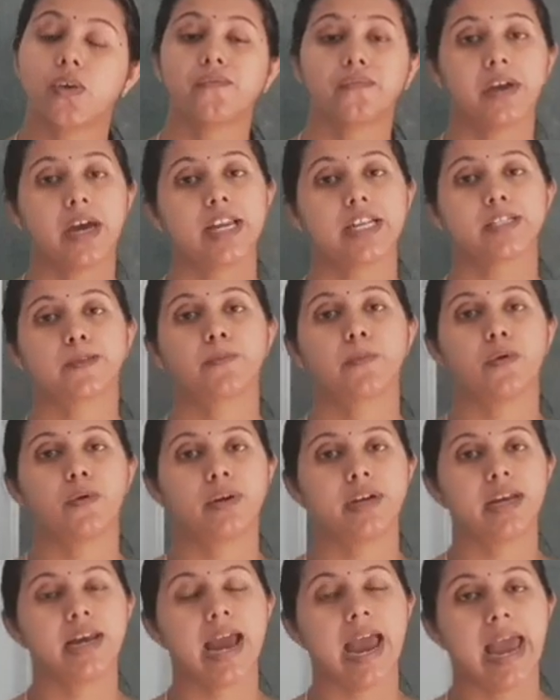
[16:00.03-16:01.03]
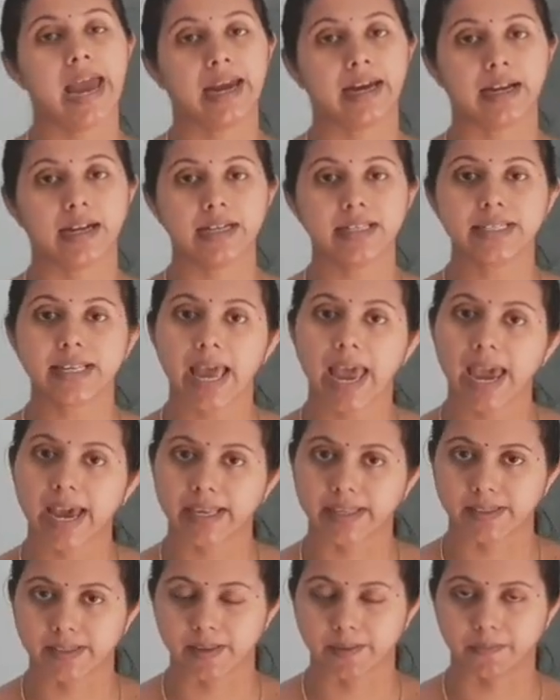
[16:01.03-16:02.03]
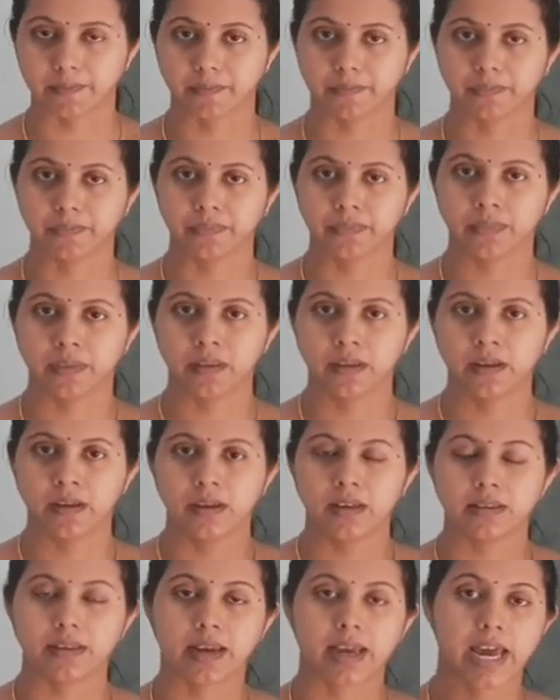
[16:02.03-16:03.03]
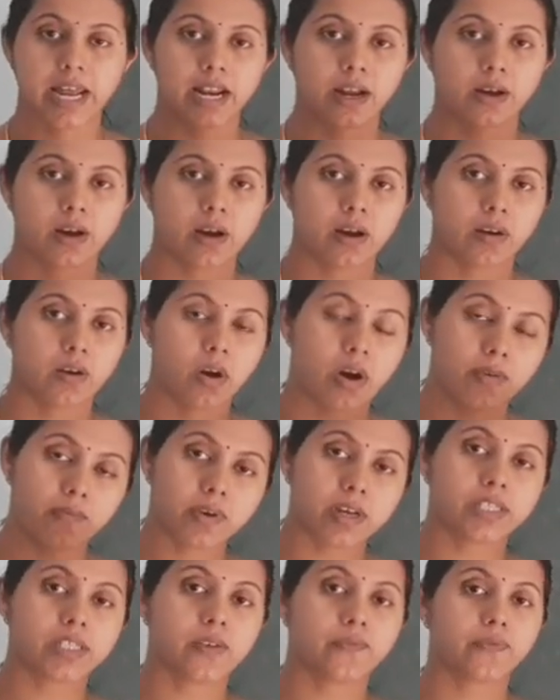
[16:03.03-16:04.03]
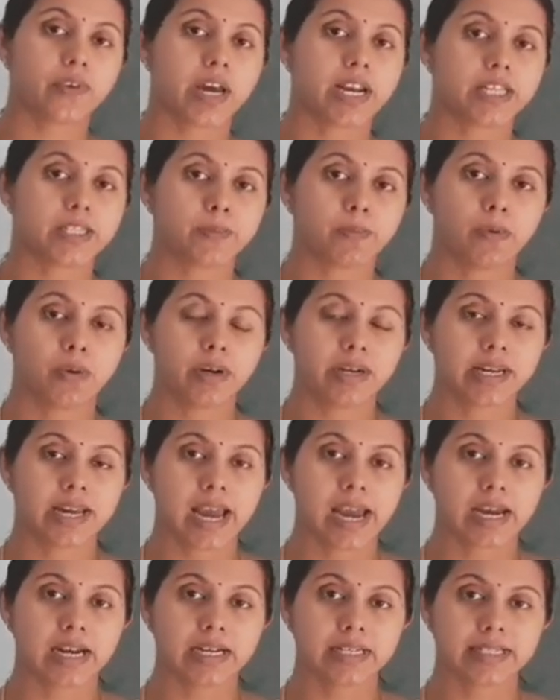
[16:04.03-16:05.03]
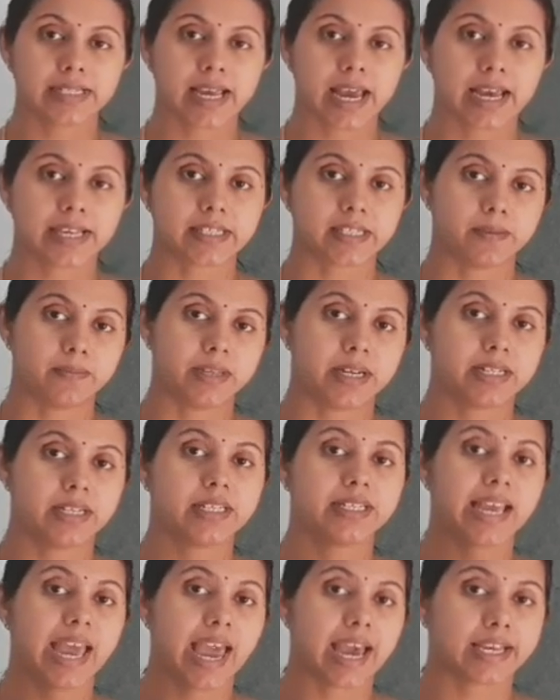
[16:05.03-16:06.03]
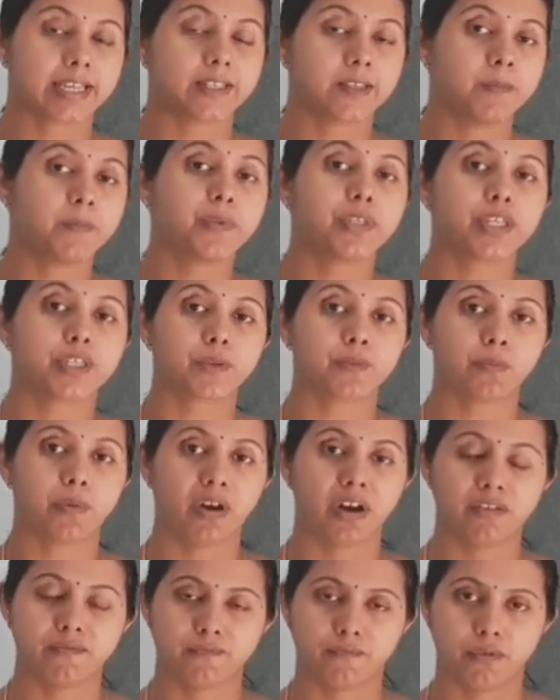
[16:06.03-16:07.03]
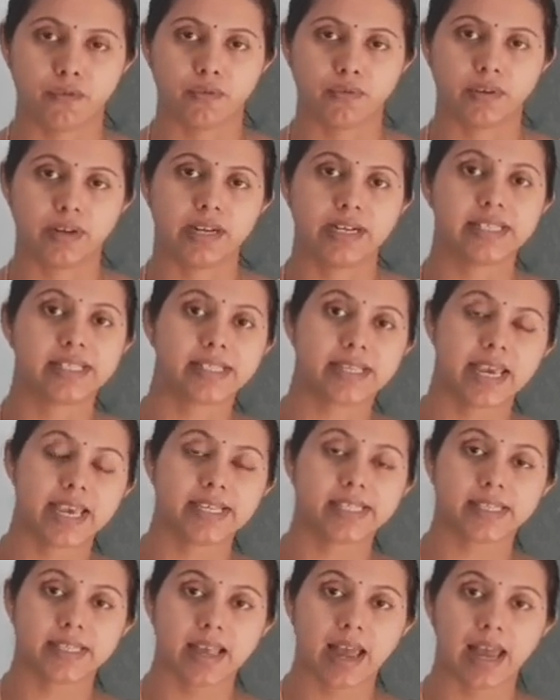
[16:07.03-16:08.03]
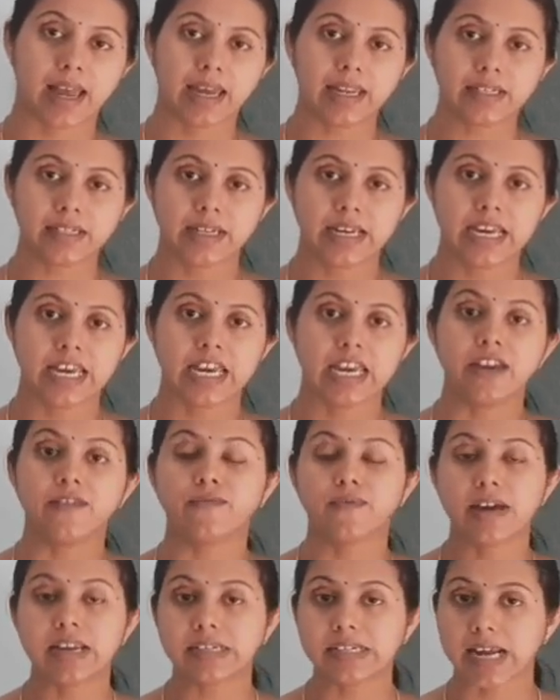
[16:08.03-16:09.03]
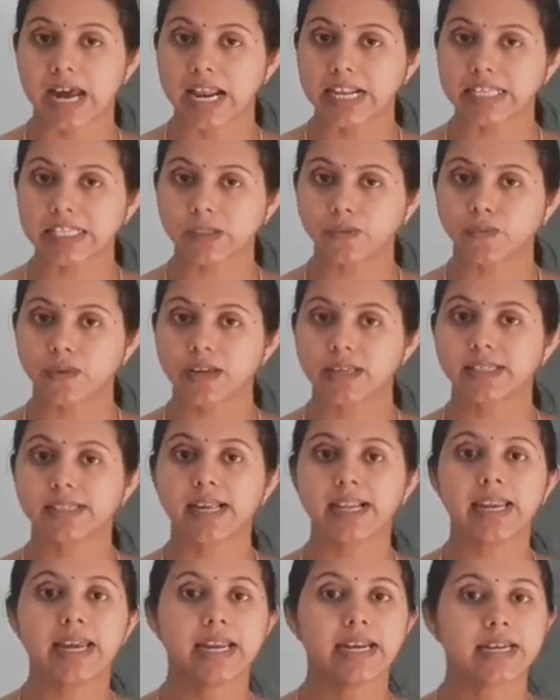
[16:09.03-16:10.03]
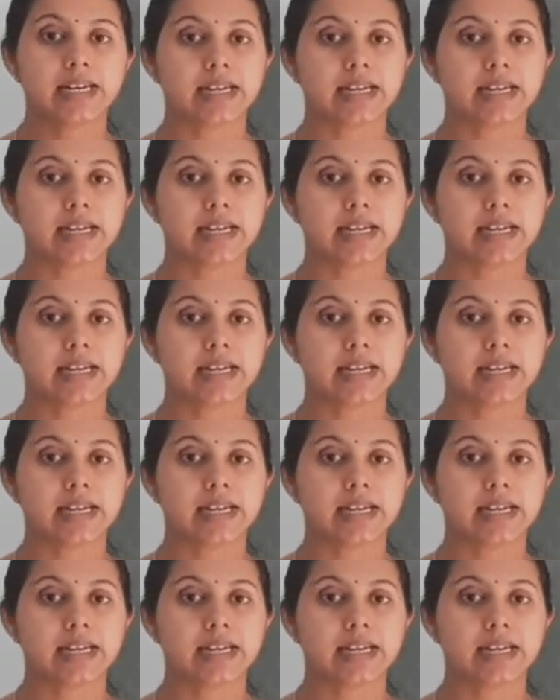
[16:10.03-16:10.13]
of corresponding angles axiom. The converse of corresponding angles axiom, that is axiom 6.4. It says that if a transversal